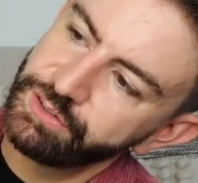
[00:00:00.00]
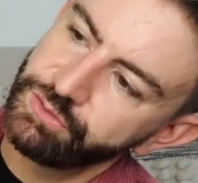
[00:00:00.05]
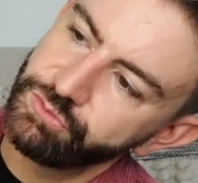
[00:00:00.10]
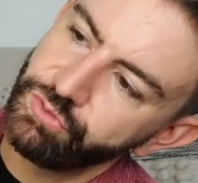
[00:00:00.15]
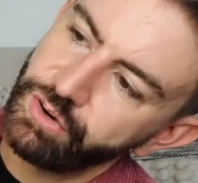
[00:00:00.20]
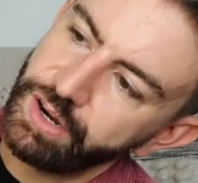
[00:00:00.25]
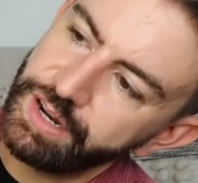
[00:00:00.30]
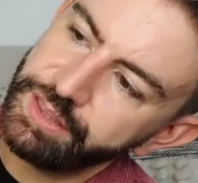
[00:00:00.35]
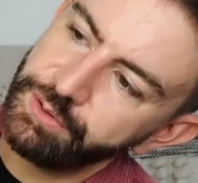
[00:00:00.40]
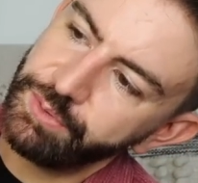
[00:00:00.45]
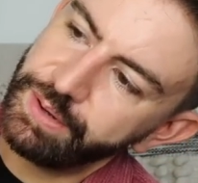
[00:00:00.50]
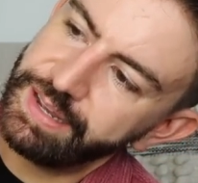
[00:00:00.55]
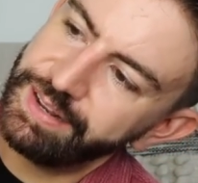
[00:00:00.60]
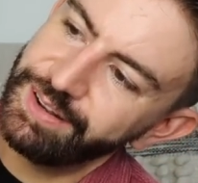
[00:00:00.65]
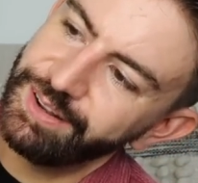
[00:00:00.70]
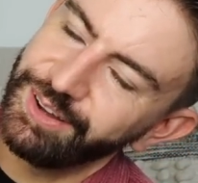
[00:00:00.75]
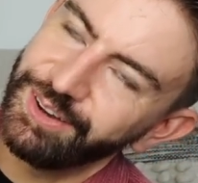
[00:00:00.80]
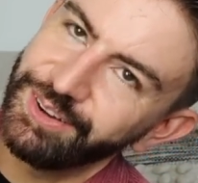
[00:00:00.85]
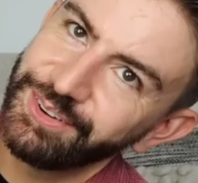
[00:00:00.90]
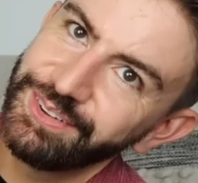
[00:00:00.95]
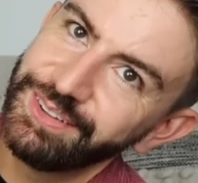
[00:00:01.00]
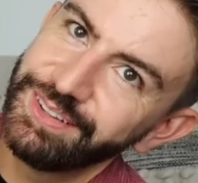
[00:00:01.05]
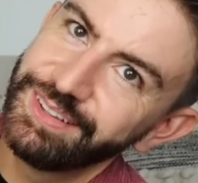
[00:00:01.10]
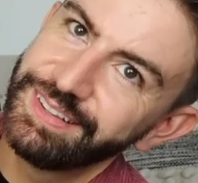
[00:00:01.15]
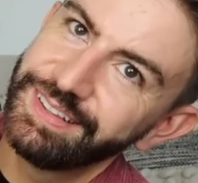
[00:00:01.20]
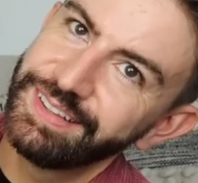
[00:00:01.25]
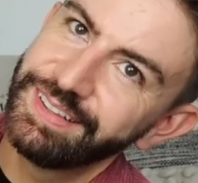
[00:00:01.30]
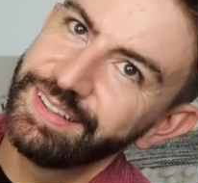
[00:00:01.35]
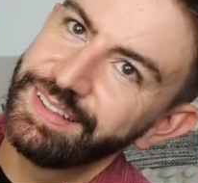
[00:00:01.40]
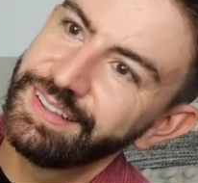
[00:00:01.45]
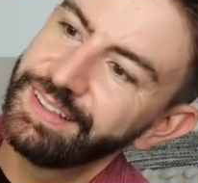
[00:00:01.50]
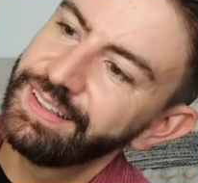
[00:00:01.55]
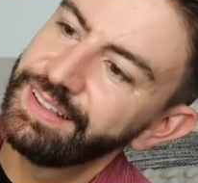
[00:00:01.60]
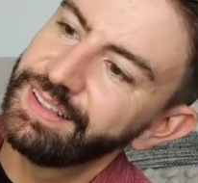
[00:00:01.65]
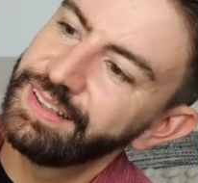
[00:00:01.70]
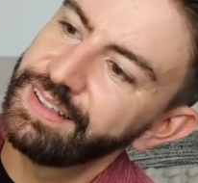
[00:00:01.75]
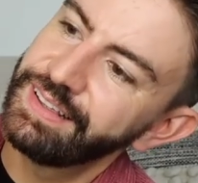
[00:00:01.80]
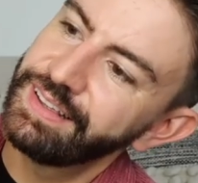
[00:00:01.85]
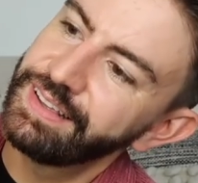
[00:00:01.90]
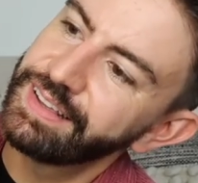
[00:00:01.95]
Right the way along,
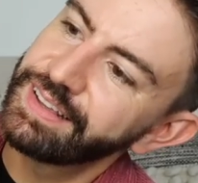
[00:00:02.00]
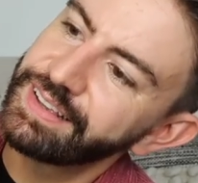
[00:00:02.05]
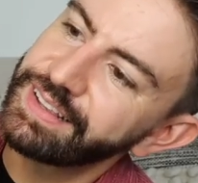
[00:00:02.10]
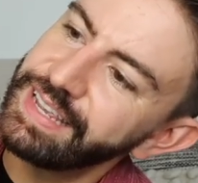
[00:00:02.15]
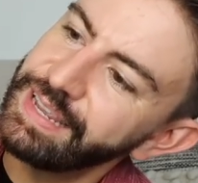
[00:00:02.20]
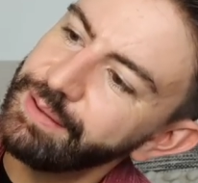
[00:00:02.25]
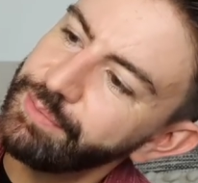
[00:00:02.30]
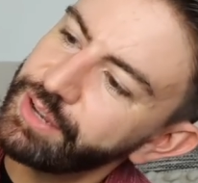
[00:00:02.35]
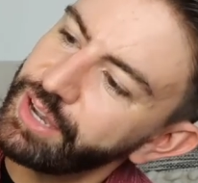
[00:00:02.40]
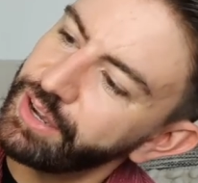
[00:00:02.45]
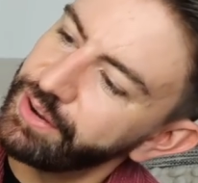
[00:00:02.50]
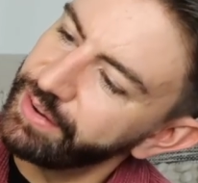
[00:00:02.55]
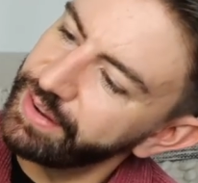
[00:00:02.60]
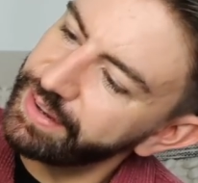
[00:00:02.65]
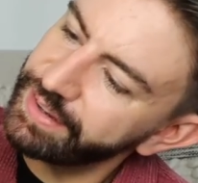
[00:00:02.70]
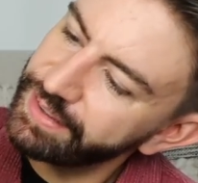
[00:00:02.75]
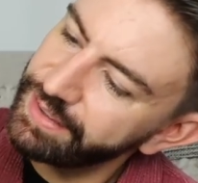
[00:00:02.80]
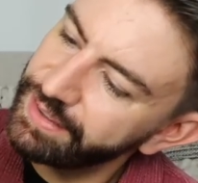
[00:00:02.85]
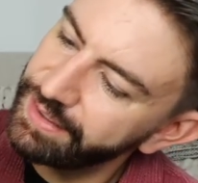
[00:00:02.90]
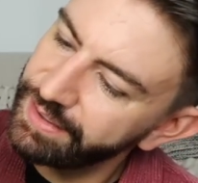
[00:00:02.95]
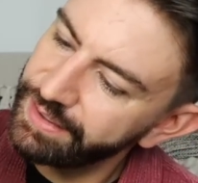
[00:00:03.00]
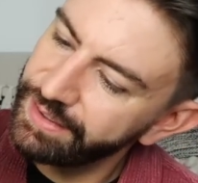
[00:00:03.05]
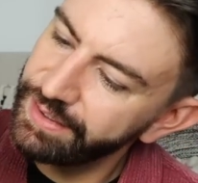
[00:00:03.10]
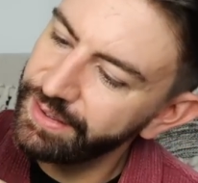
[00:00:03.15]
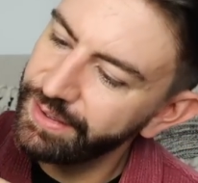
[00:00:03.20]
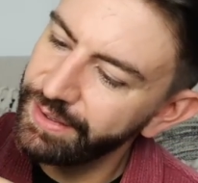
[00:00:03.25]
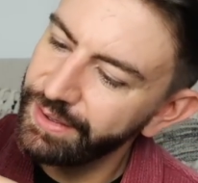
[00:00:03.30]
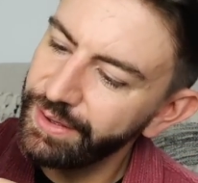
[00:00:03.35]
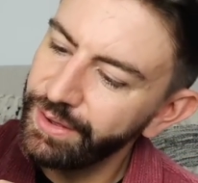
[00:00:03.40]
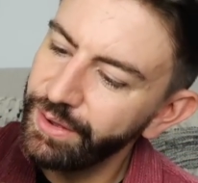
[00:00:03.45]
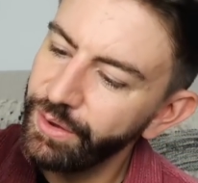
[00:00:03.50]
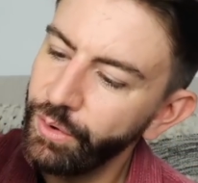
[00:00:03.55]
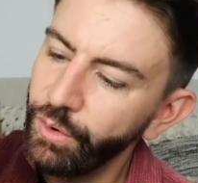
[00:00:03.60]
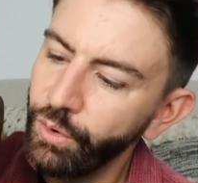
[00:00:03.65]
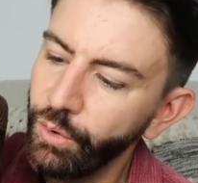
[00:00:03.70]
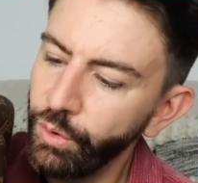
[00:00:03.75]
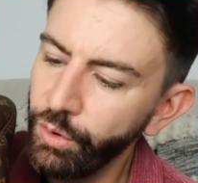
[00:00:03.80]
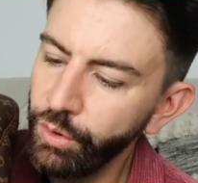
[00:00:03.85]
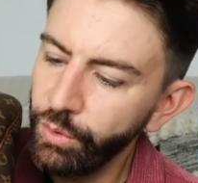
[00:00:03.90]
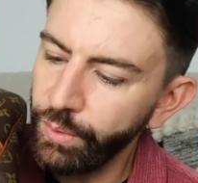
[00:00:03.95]
keep going
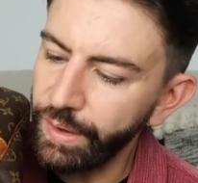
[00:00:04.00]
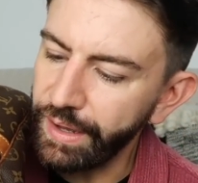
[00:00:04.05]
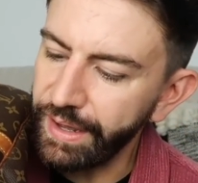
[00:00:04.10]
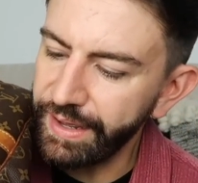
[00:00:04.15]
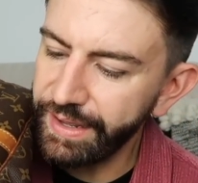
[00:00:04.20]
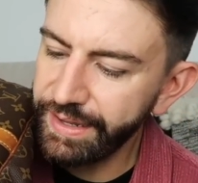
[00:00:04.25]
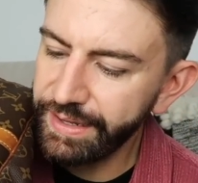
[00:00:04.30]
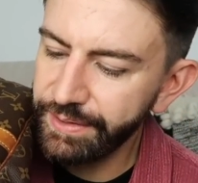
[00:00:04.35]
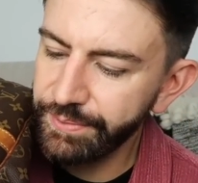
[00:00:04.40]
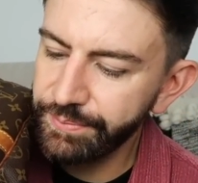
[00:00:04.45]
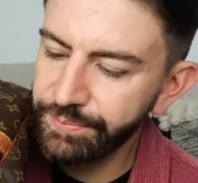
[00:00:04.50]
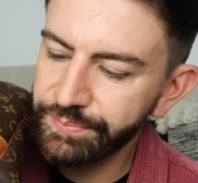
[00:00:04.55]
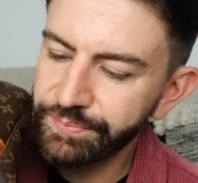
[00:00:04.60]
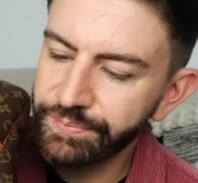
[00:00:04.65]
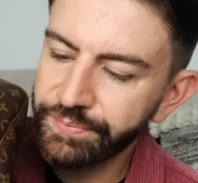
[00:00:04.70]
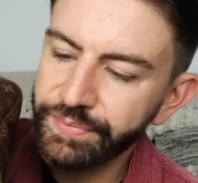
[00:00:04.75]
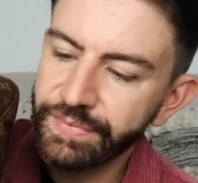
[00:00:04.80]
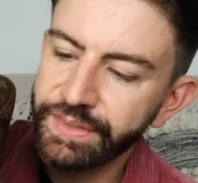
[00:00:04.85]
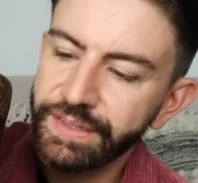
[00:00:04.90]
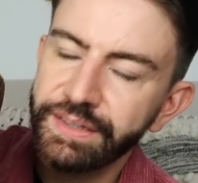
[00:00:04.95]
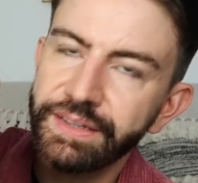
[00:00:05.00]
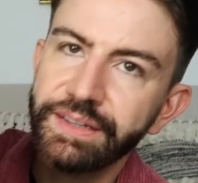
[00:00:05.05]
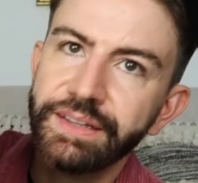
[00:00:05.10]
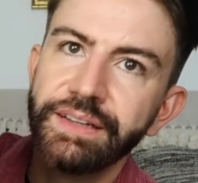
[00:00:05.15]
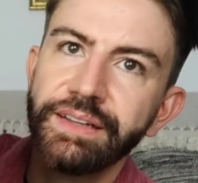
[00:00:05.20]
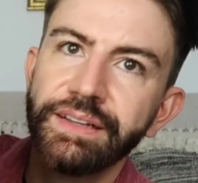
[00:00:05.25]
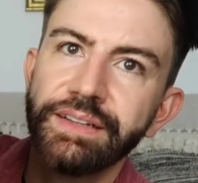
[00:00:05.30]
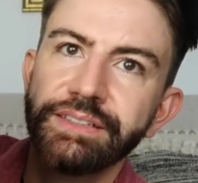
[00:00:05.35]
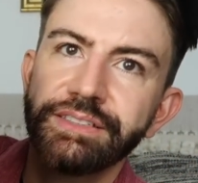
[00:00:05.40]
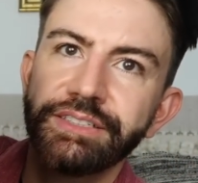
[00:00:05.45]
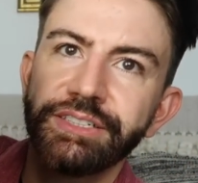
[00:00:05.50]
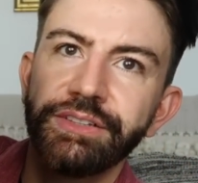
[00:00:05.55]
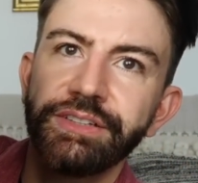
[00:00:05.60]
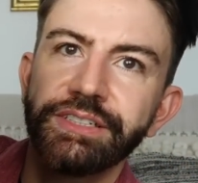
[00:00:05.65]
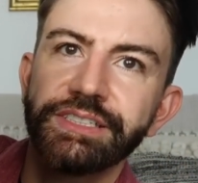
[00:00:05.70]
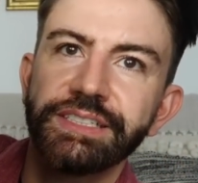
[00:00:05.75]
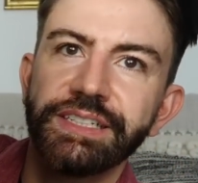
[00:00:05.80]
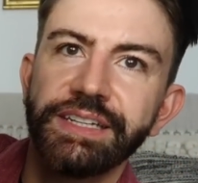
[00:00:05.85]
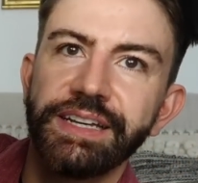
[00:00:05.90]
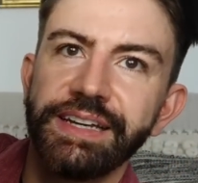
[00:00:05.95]
all the way to
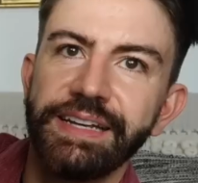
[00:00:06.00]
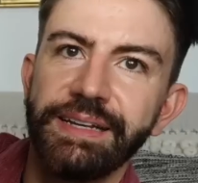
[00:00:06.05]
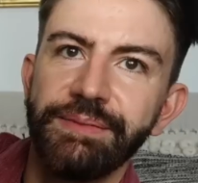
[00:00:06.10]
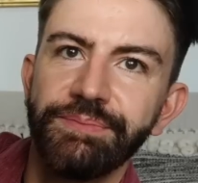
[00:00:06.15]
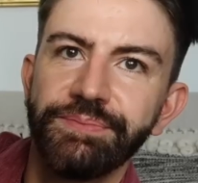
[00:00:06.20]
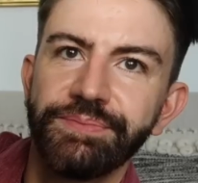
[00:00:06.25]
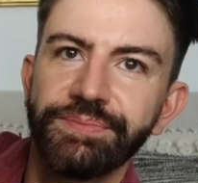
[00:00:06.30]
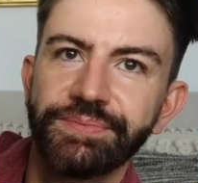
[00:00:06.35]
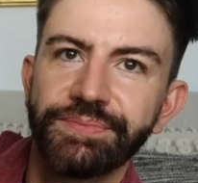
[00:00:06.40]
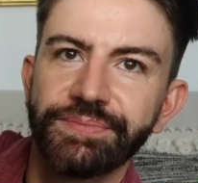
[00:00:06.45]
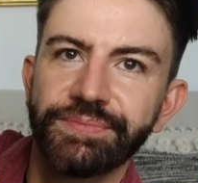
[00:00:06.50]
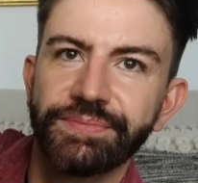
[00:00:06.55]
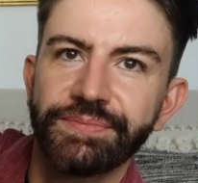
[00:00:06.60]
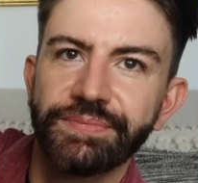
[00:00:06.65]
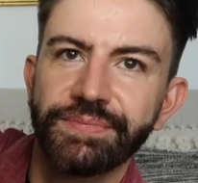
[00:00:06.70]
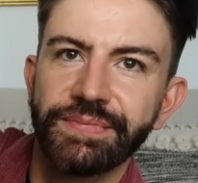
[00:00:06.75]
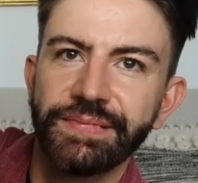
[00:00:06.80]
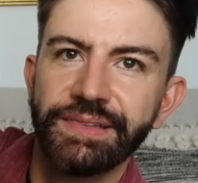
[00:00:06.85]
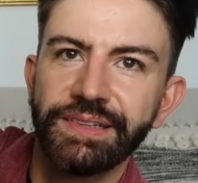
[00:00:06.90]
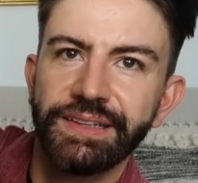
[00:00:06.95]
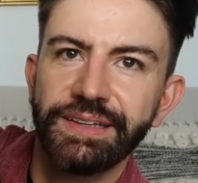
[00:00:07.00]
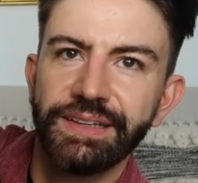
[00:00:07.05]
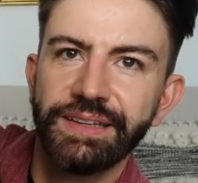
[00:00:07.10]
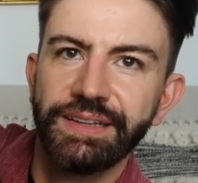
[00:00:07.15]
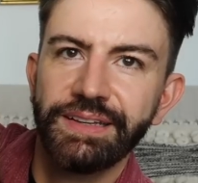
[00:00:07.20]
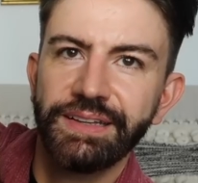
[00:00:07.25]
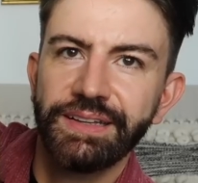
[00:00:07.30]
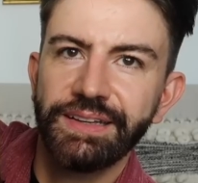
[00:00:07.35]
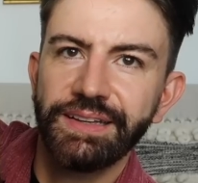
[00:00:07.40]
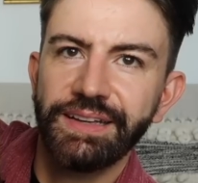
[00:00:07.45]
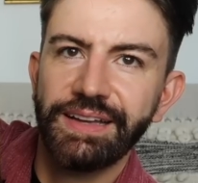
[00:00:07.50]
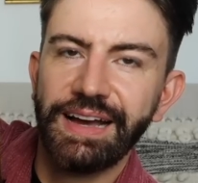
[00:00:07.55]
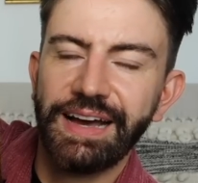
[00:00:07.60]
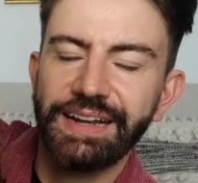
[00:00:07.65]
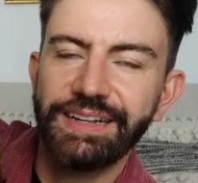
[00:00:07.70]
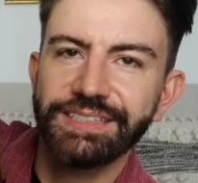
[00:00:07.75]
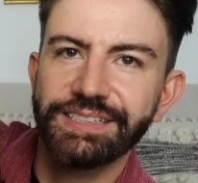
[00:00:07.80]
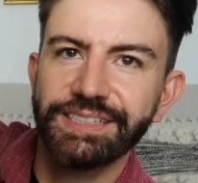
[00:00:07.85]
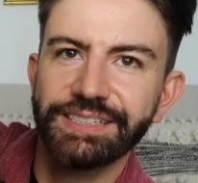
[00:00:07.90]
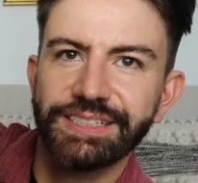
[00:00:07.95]
the seam,
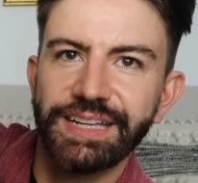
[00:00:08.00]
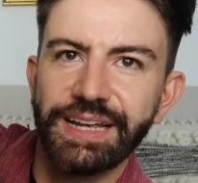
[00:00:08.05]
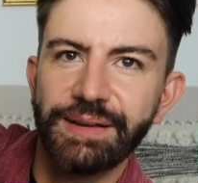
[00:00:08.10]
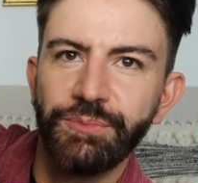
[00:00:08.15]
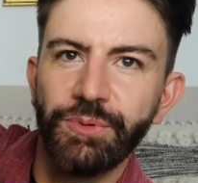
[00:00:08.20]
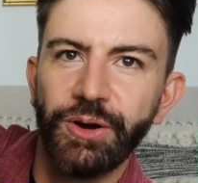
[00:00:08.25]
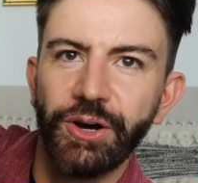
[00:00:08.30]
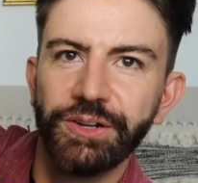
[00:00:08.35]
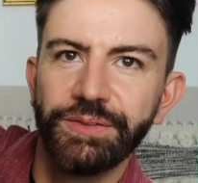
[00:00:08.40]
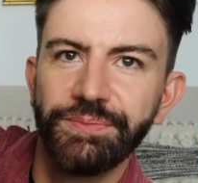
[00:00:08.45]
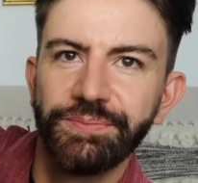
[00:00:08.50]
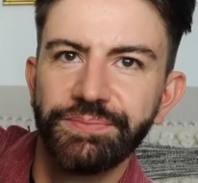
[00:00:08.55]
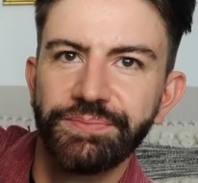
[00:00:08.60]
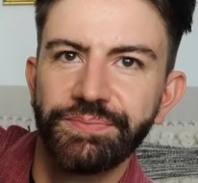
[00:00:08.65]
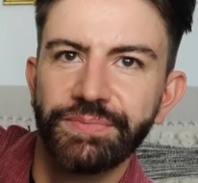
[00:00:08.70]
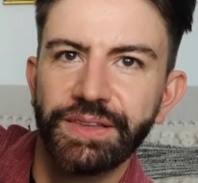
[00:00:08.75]
and it's the same one